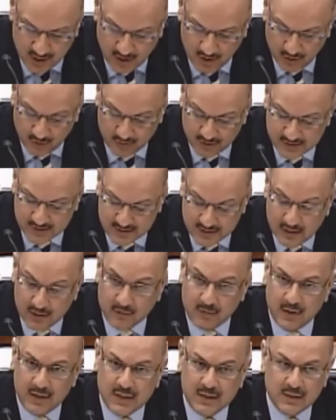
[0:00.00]
are
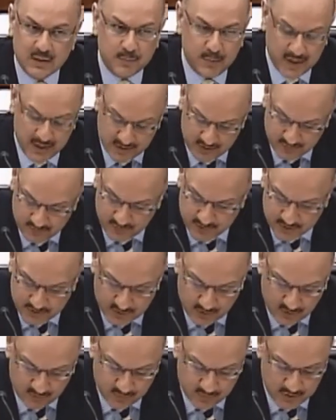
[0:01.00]
accelerating the pace of
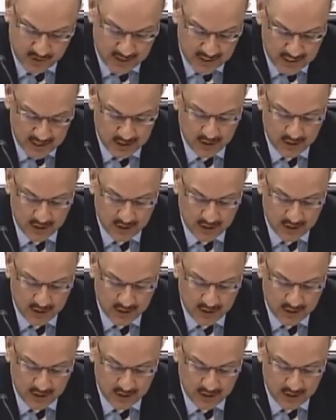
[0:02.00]
discovery